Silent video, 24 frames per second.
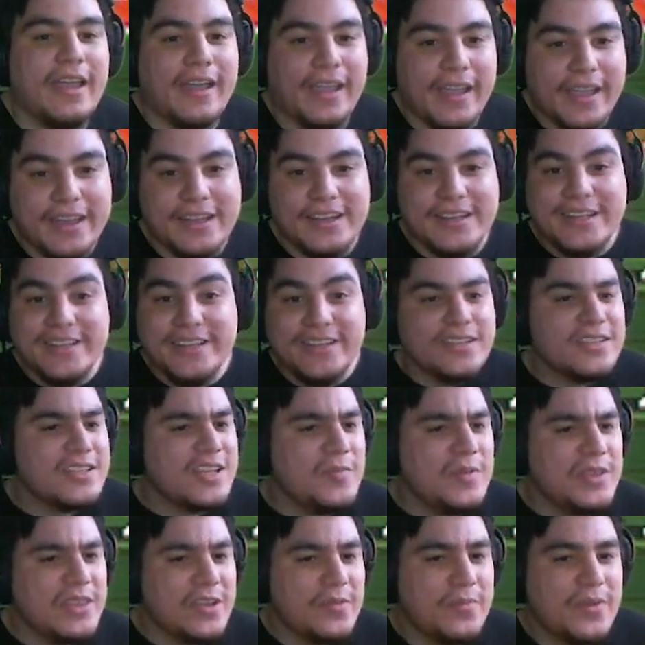And he does
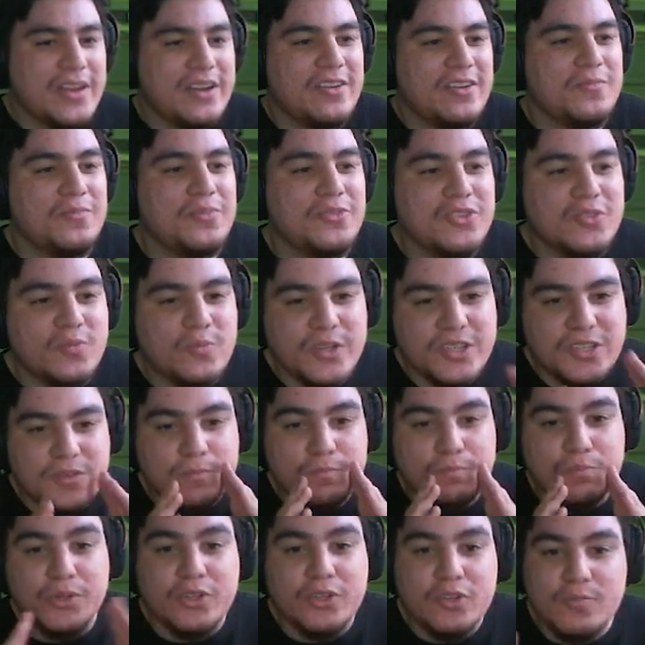give me the competitive boost, which
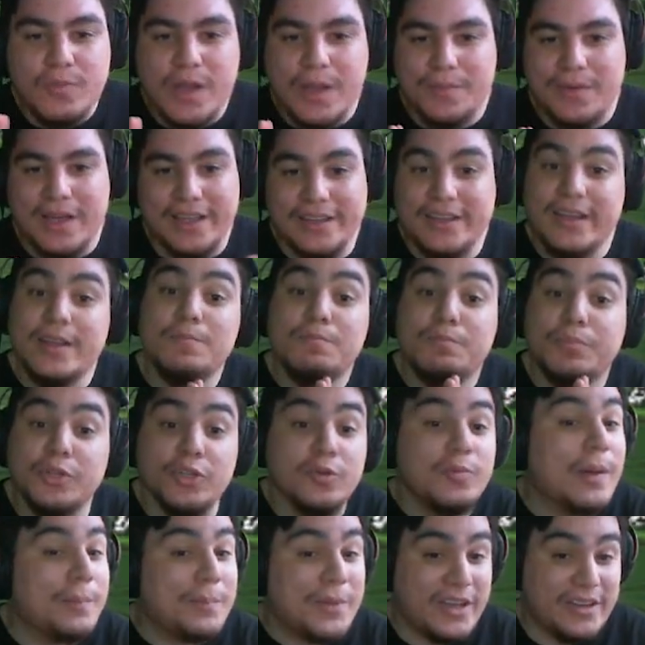blew my mind. It
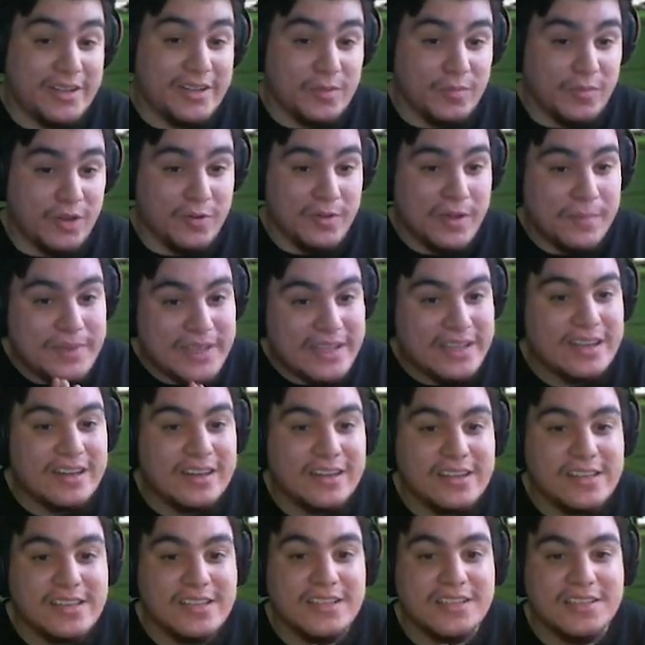blew my mind in the moment
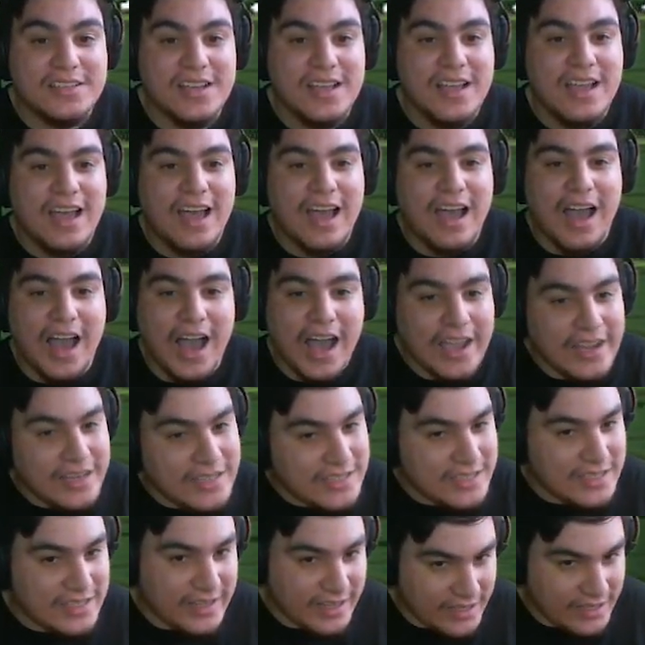because I
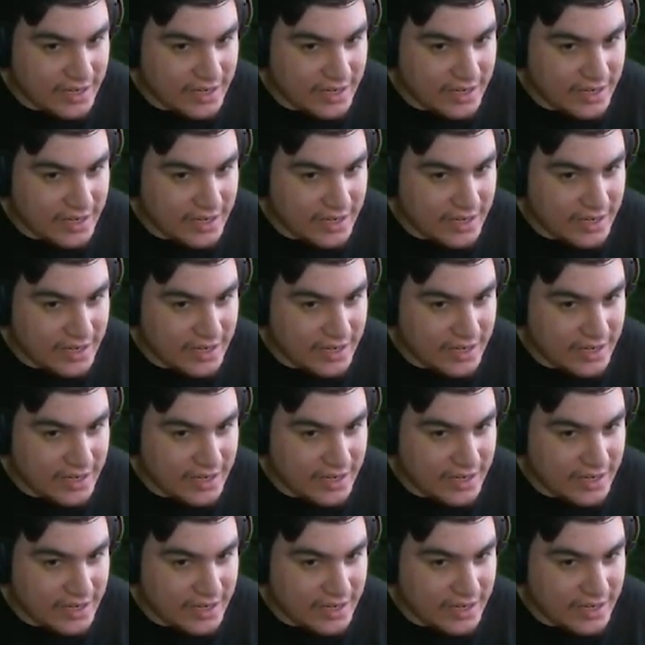didn't end